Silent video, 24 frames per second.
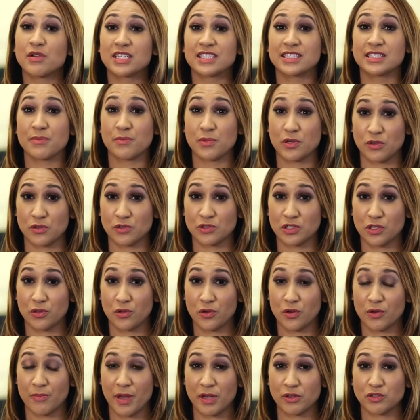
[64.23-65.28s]
exhibitors to
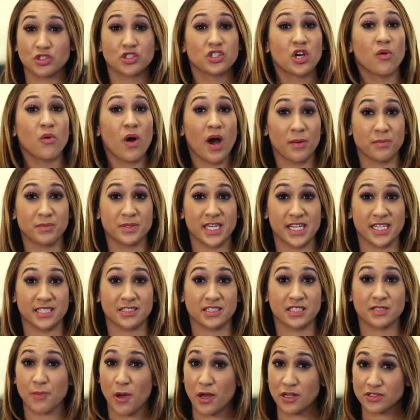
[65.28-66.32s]
learn about show
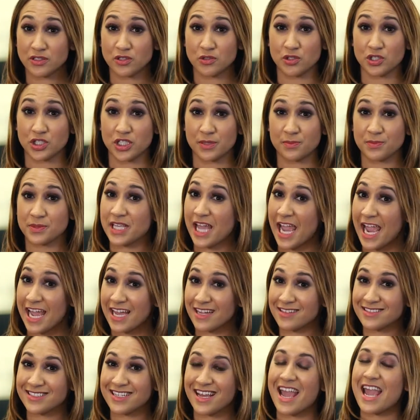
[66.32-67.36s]
updates, sponsorships,
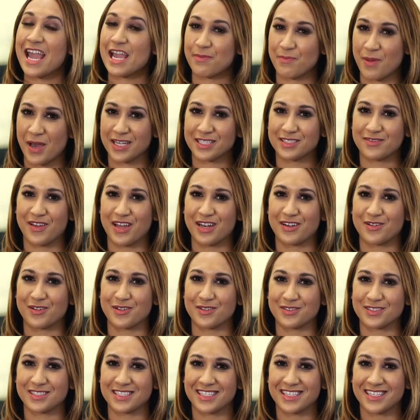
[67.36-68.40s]
and AAPEX
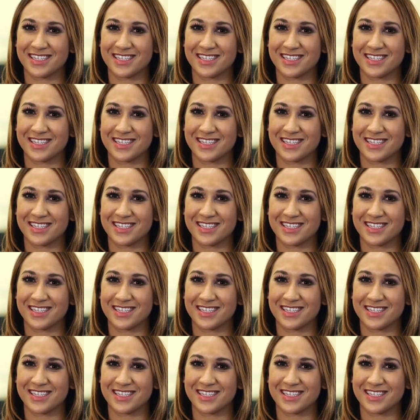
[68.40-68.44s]
vendors.